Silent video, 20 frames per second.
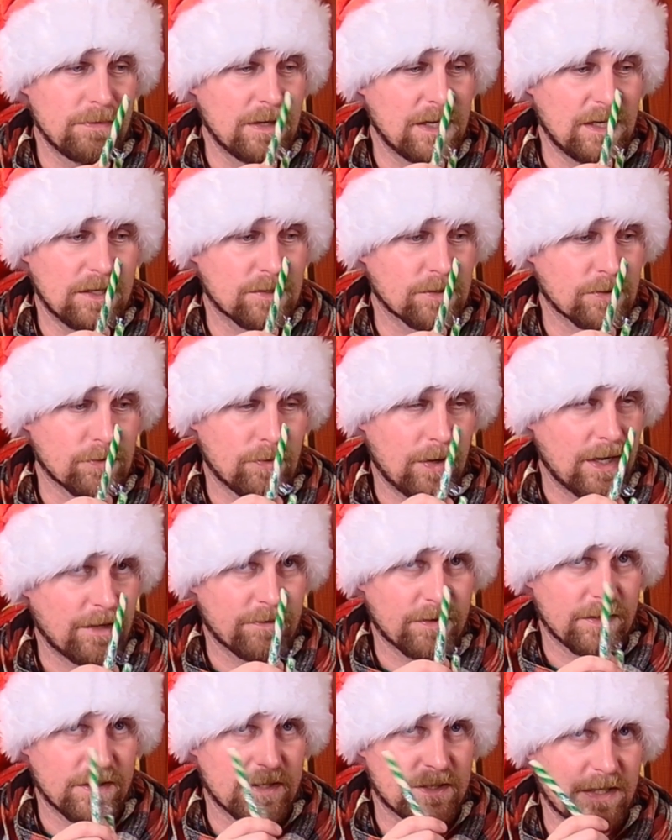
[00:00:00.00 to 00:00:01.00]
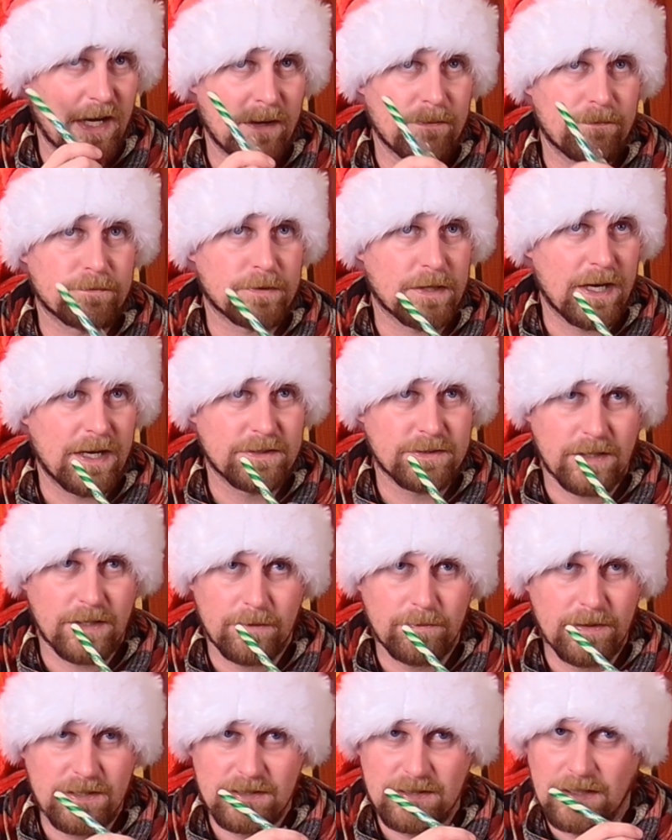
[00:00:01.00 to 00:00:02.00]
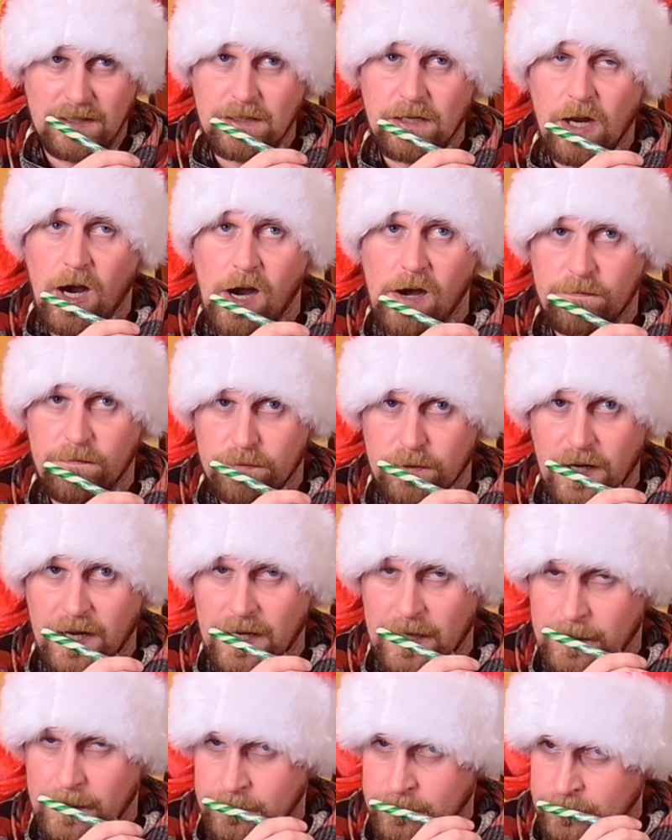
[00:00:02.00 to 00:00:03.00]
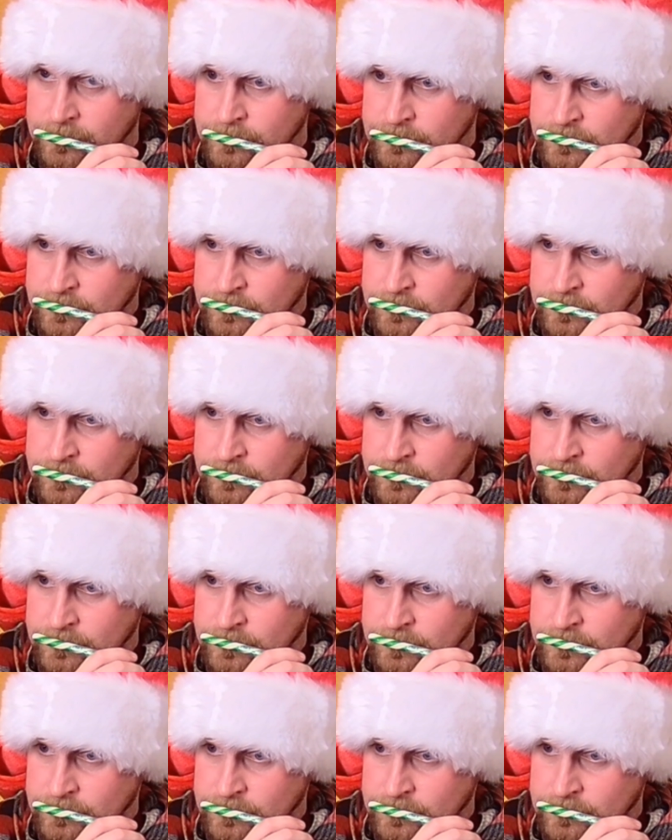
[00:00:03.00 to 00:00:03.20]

Mean or whatever the top brands are, but this is like an off-brand